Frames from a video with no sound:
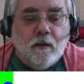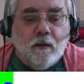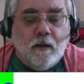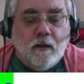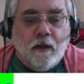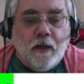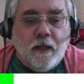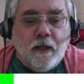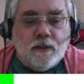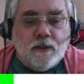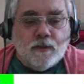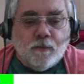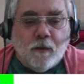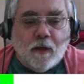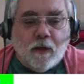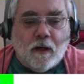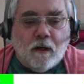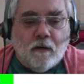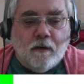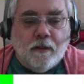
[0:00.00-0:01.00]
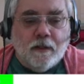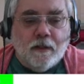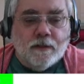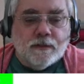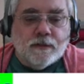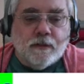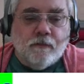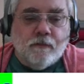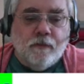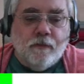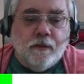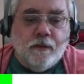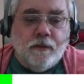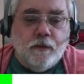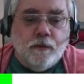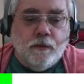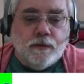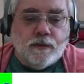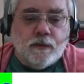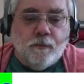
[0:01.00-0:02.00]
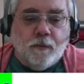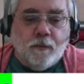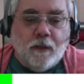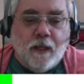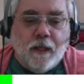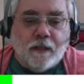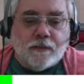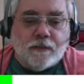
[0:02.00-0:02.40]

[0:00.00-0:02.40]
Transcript: H bar is the reduced Planck's